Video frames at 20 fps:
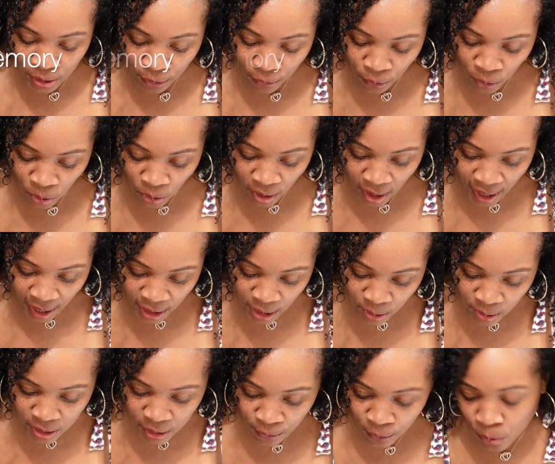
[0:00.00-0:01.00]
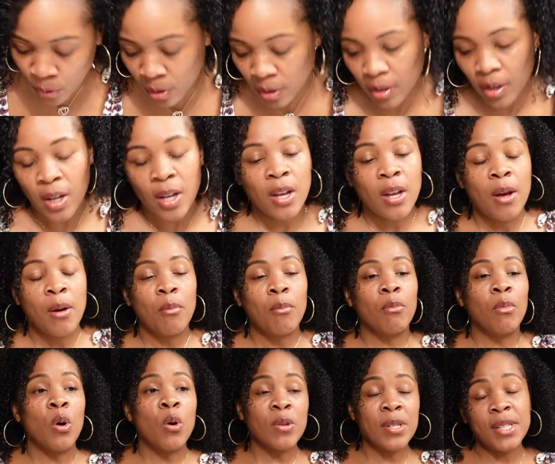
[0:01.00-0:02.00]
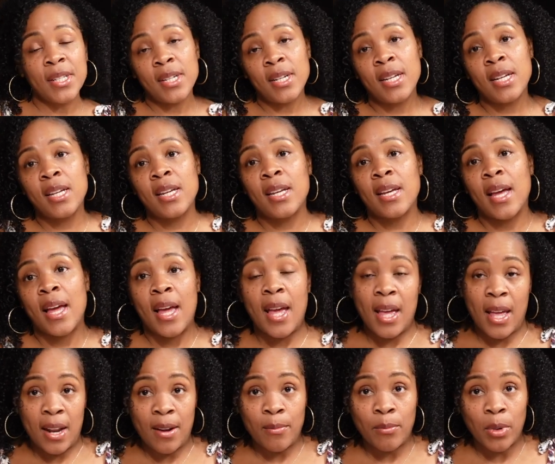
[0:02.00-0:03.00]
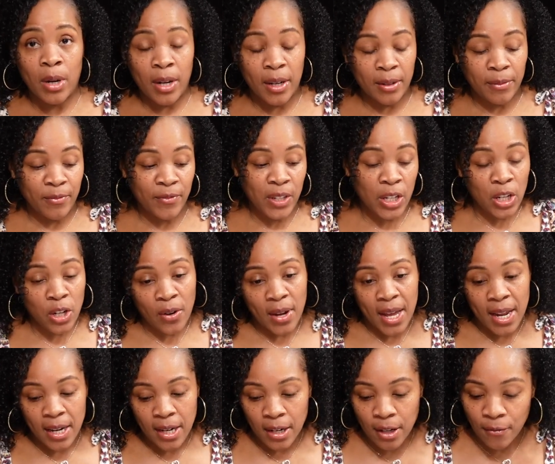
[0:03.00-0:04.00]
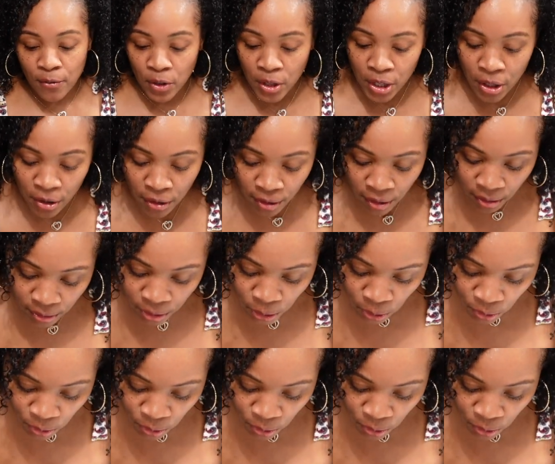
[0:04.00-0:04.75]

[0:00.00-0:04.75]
it for I use it for mostly ed um, video editing for here on